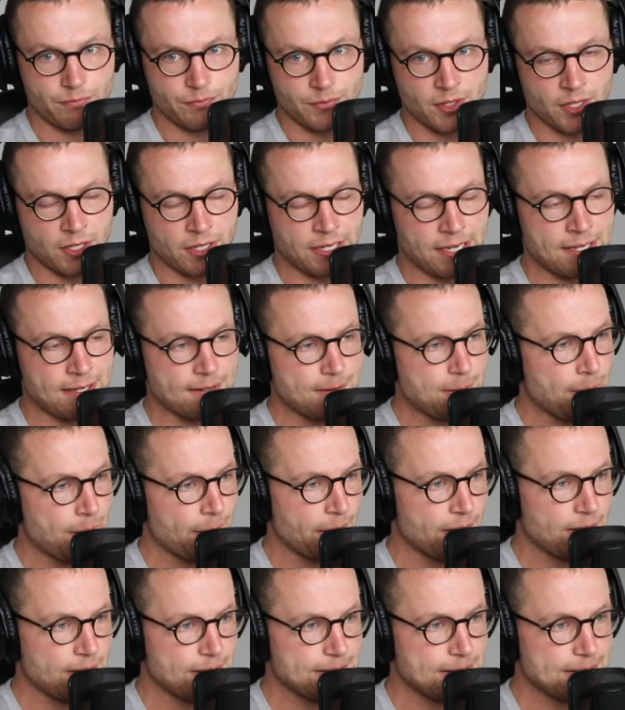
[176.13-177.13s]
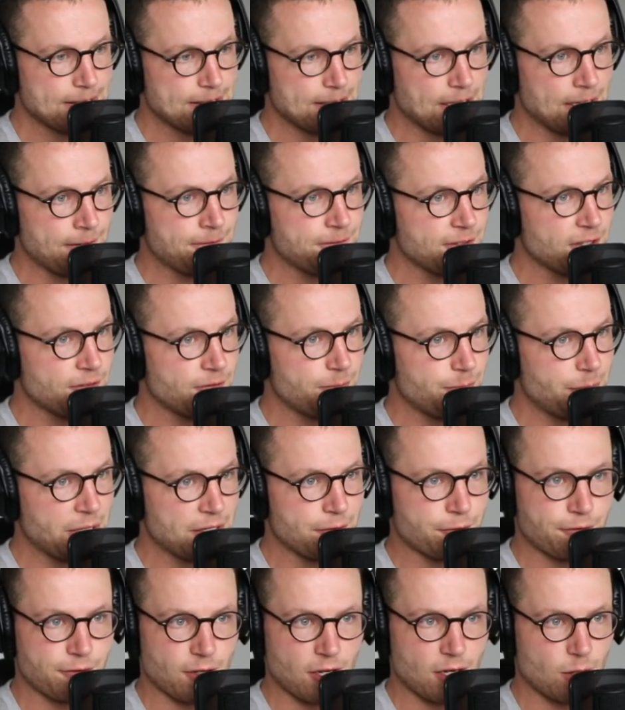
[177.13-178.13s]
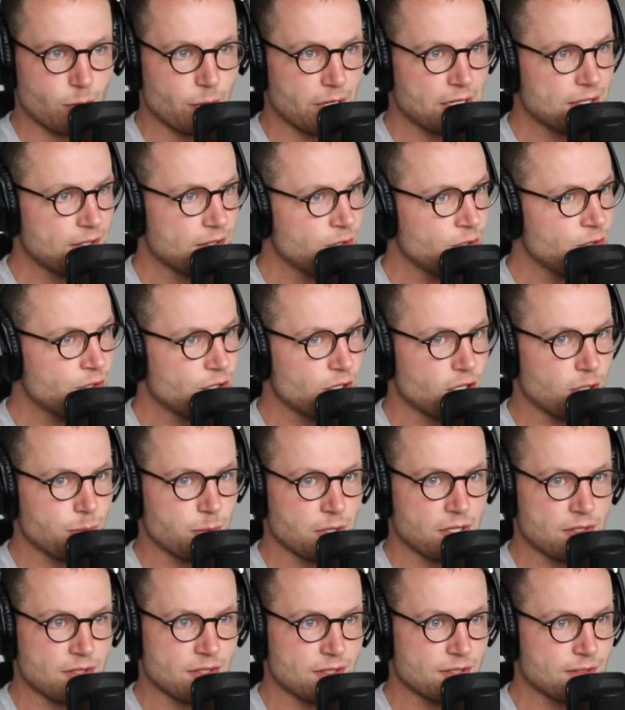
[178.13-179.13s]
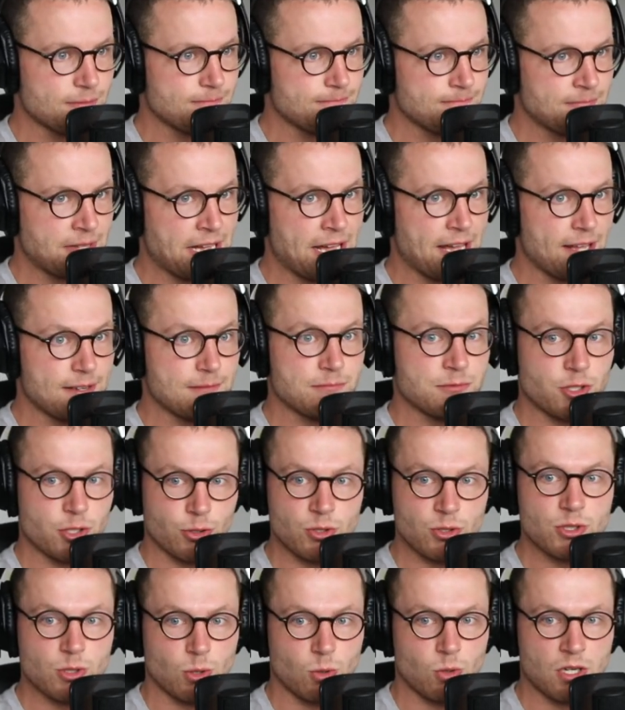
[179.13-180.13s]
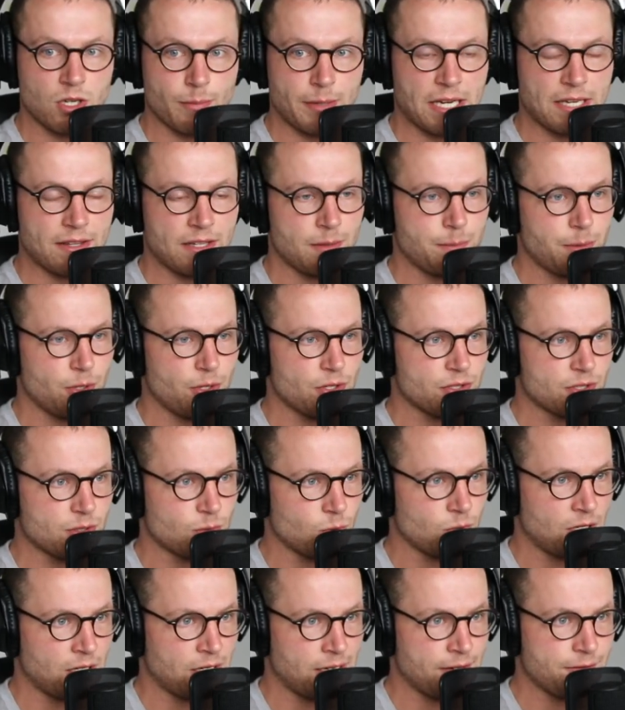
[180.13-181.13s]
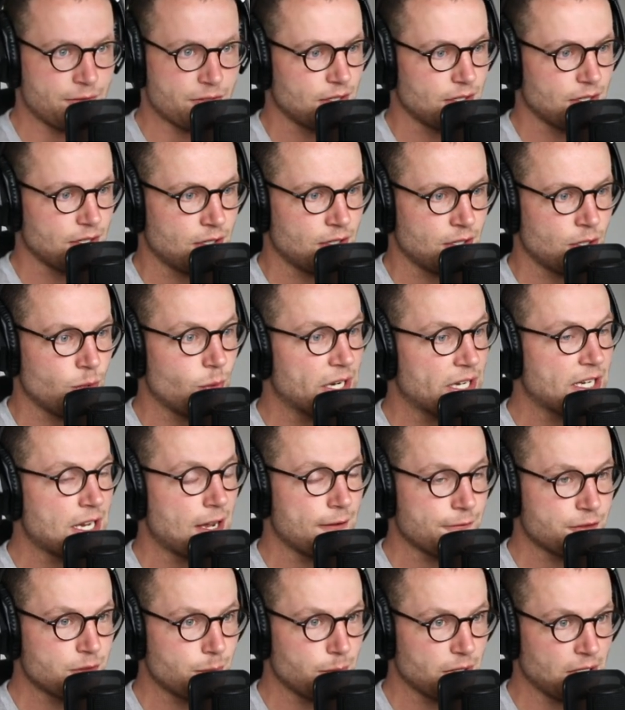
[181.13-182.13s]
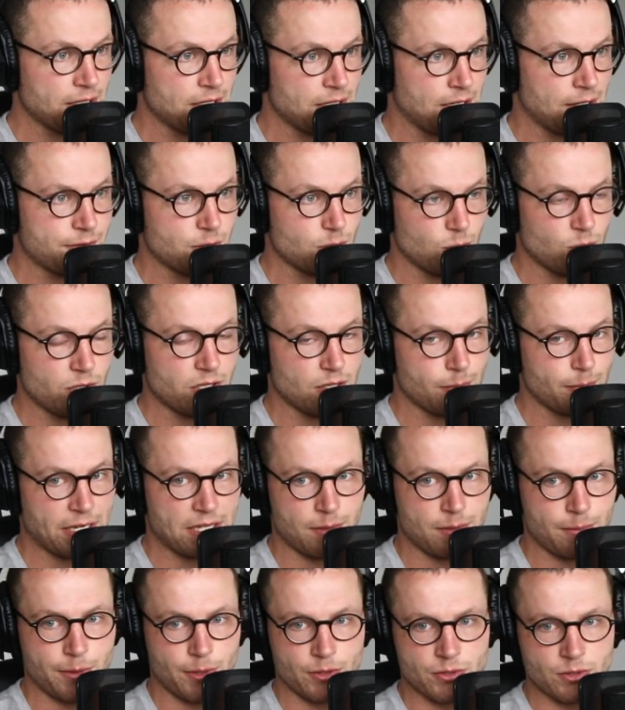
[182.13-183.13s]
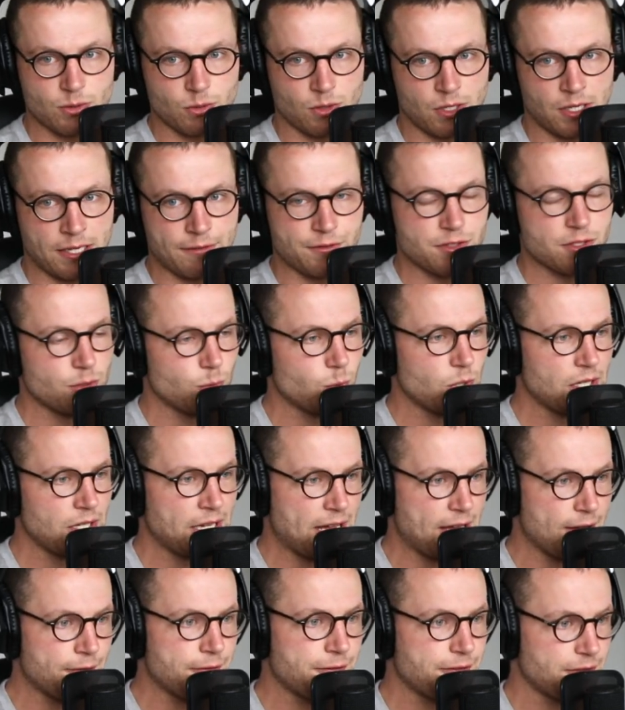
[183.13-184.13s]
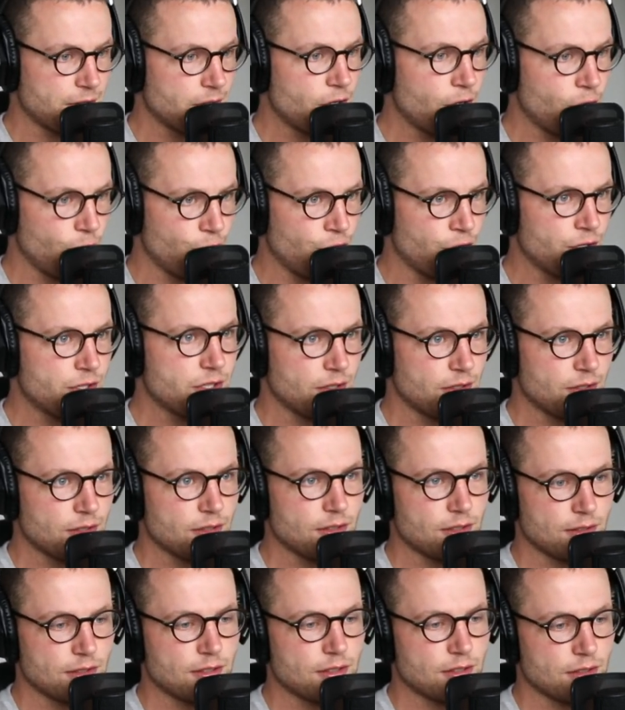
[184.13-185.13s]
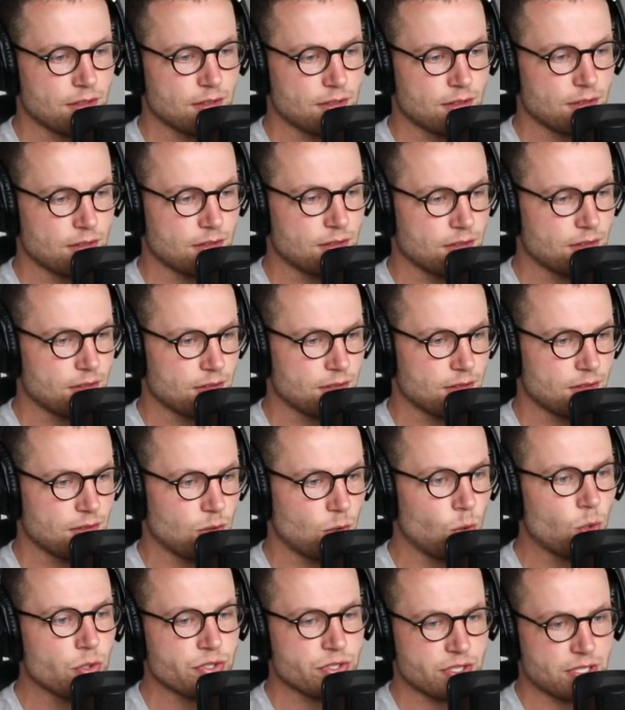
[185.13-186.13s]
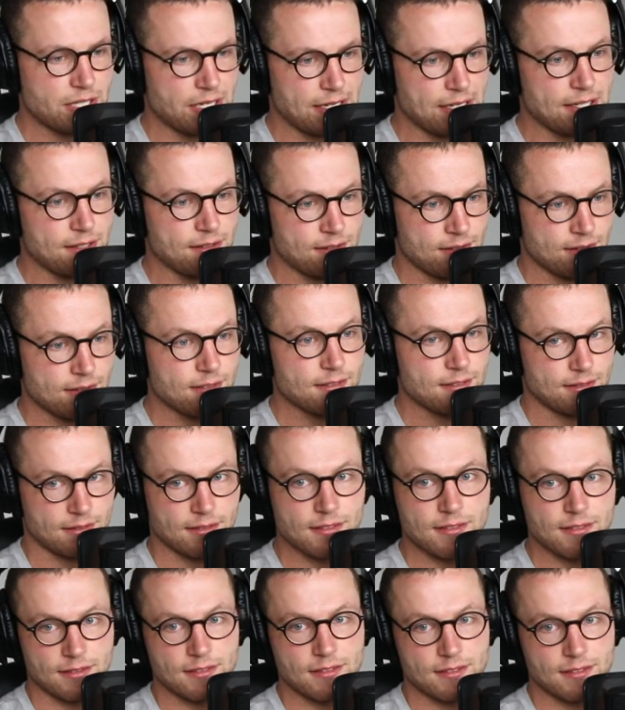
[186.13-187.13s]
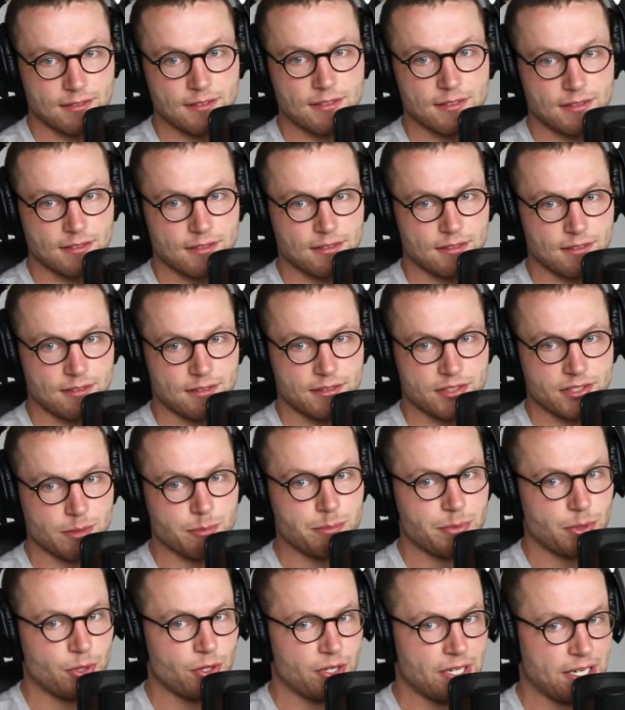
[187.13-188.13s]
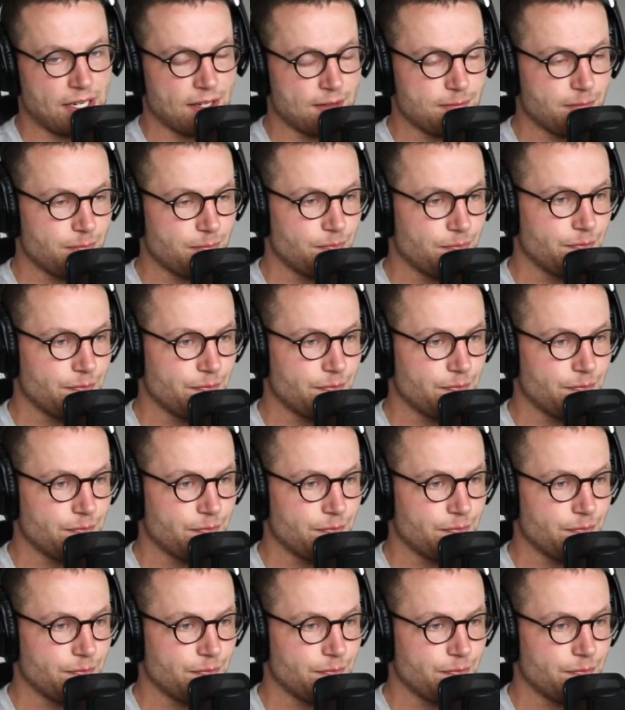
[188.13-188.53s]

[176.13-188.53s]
Okay, if you've been following YouTubers that do talk about their personal lives, who are comfortable enough talking about their personal lives, you will have heard or seen some burnout.